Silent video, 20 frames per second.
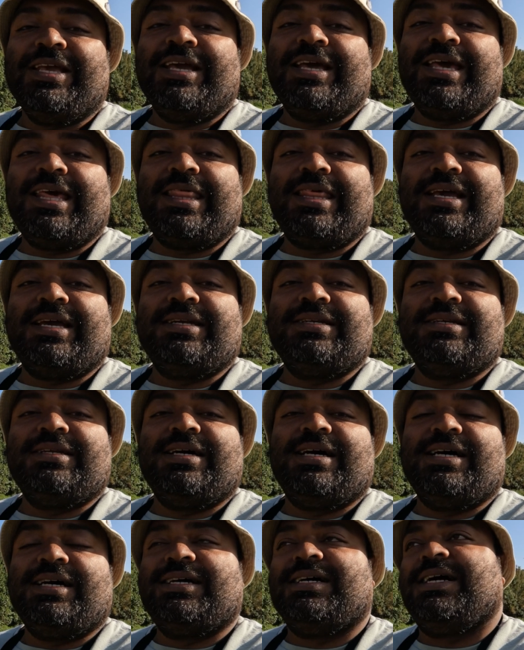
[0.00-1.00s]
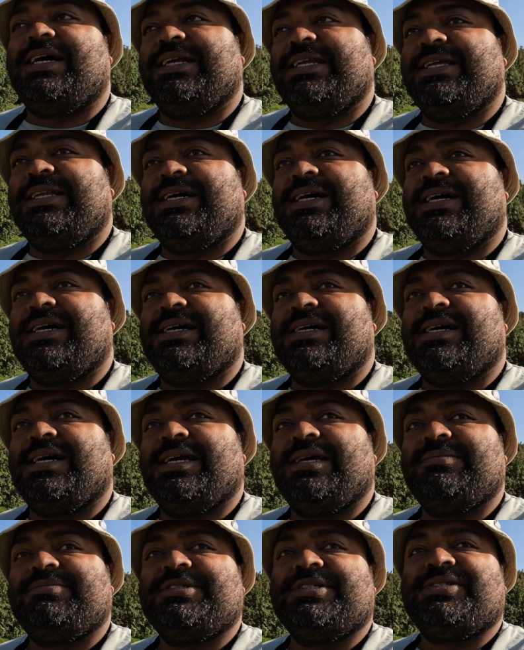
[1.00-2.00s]
And then Harida
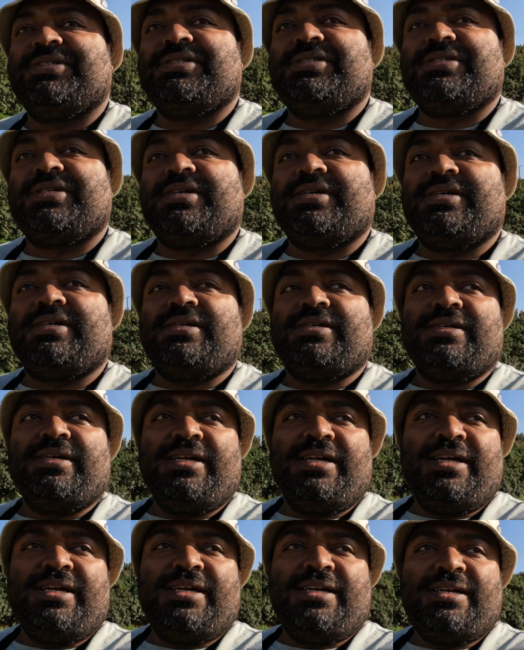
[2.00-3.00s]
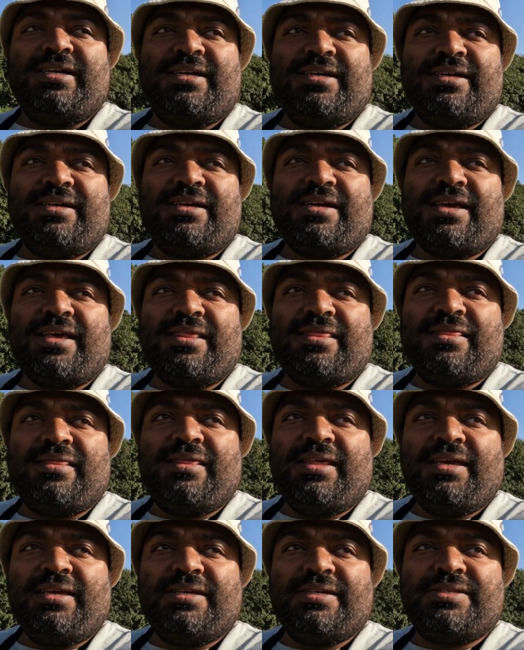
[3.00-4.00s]
ibis, I
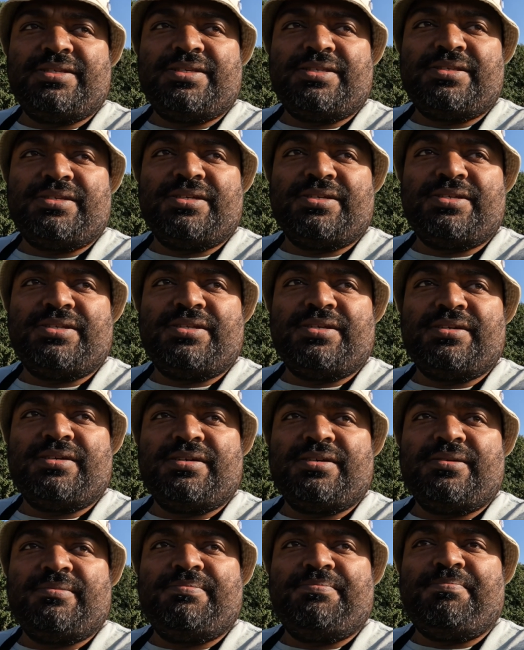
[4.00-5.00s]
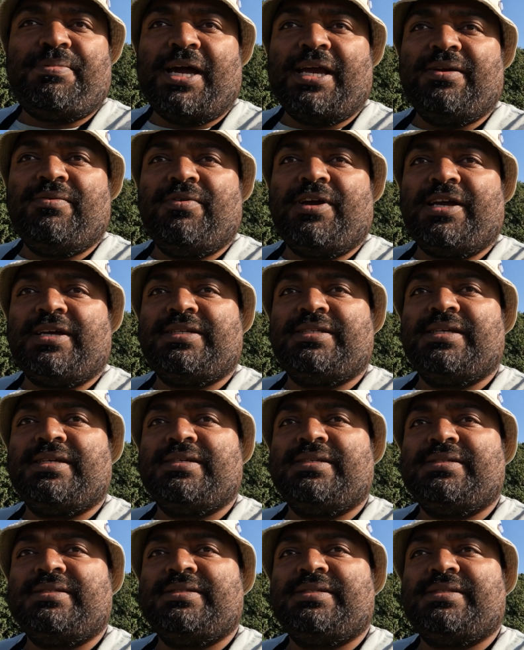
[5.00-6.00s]
think it's just pied
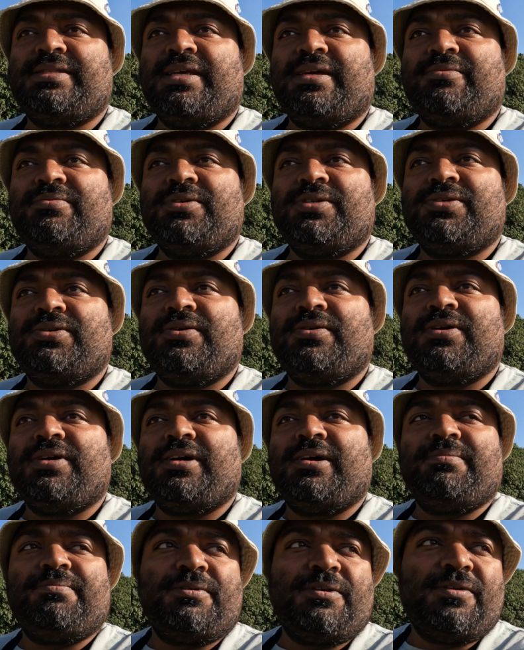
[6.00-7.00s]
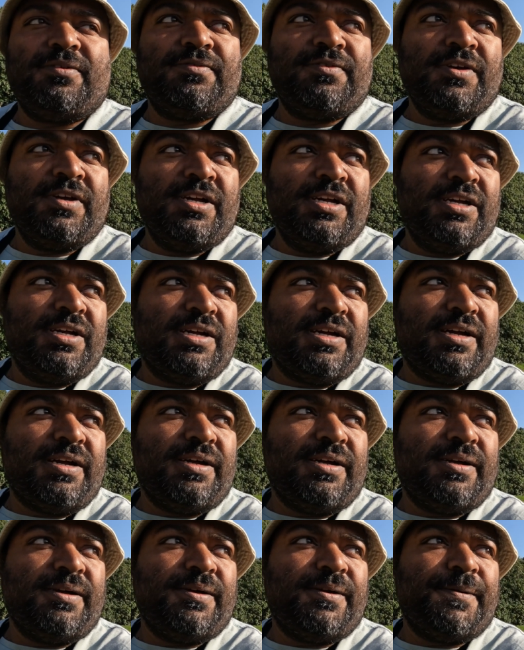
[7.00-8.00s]
wagtails that we saw a couple of,
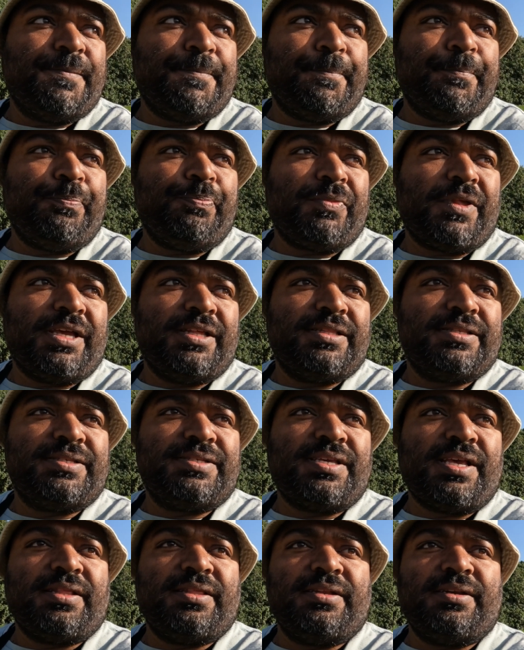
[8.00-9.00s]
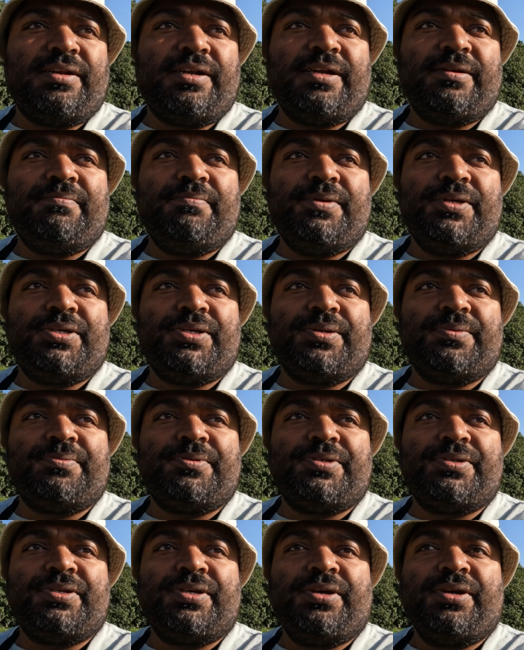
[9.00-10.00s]
and southern red
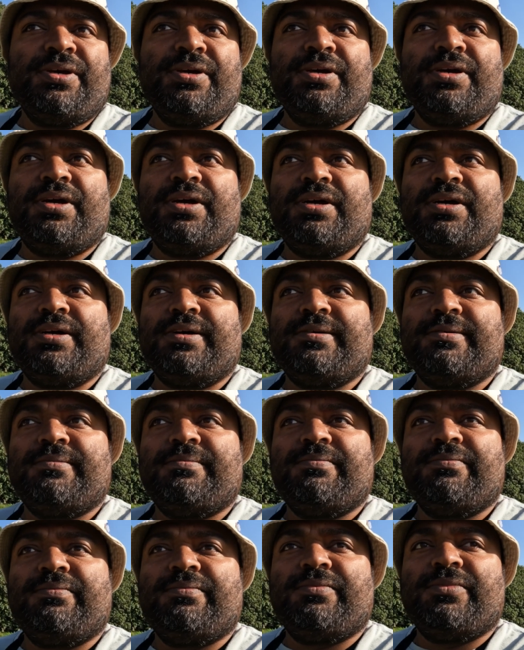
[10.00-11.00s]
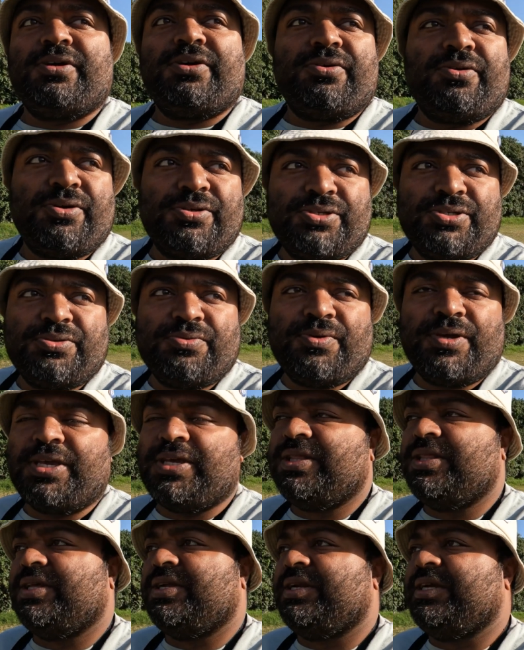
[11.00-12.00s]
bishops across the way
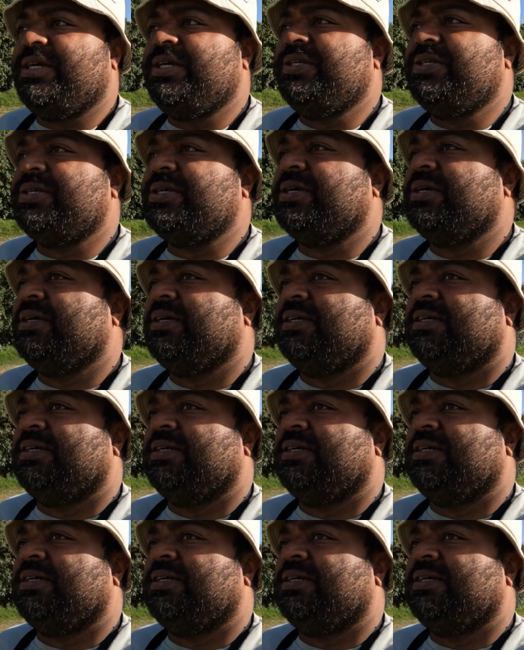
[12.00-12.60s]
in the reeds.